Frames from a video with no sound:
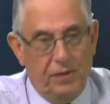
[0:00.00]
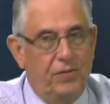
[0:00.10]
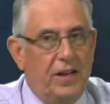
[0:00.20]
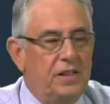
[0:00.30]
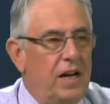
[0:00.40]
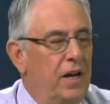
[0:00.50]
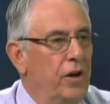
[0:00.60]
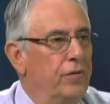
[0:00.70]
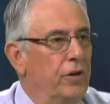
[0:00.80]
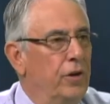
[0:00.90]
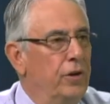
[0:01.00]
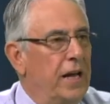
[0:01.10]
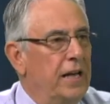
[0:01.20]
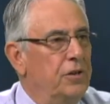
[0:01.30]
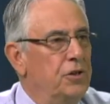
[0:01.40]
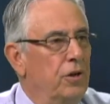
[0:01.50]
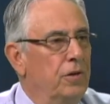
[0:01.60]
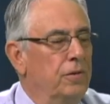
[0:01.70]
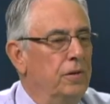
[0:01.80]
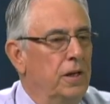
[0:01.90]
In fact, I overheard
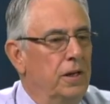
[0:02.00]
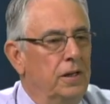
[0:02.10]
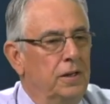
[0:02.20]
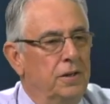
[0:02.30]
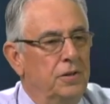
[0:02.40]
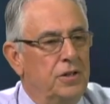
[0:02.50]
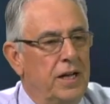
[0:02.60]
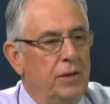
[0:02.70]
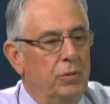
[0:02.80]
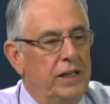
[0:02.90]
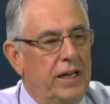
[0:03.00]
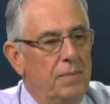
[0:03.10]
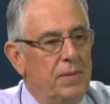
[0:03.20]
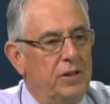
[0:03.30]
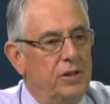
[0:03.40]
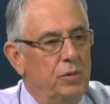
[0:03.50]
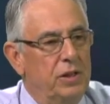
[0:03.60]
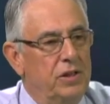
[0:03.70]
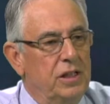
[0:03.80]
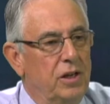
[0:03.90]
Anton uh, saying when he came back to the
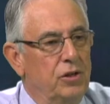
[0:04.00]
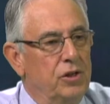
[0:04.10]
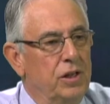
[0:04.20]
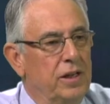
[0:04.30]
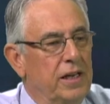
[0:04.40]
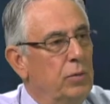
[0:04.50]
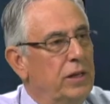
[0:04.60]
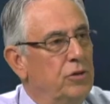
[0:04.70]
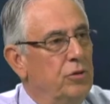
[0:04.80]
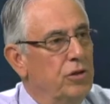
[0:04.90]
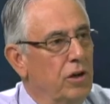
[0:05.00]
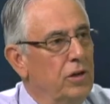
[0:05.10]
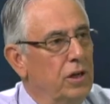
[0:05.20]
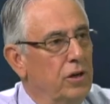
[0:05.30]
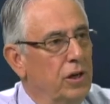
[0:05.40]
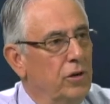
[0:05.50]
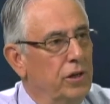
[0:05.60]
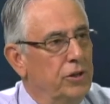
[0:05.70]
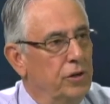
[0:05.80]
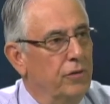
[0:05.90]
winner's enclosure that he went too slowly early
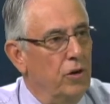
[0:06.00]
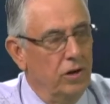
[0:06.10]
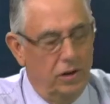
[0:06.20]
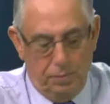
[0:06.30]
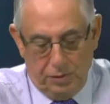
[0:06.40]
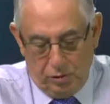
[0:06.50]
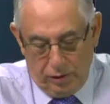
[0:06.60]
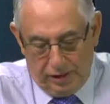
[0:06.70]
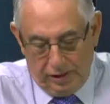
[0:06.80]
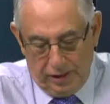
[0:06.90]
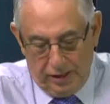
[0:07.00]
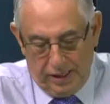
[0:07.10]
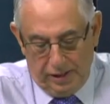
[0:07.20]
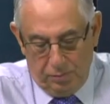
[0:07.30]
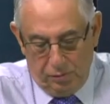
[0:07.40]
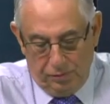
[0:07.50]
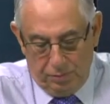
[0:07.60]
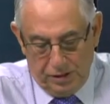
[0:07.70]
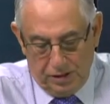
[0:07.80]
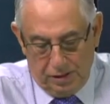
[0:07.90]
on. He should have gone a little bit quicker and had them off the
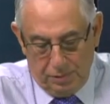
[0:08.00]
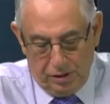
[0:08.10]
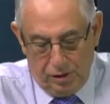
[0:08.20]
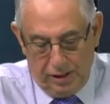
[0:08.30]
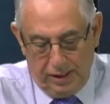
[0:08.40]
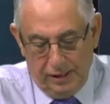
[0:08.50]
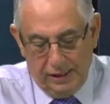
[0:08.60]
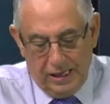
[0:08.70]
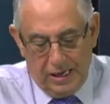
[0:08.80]
bit a little bit earlier.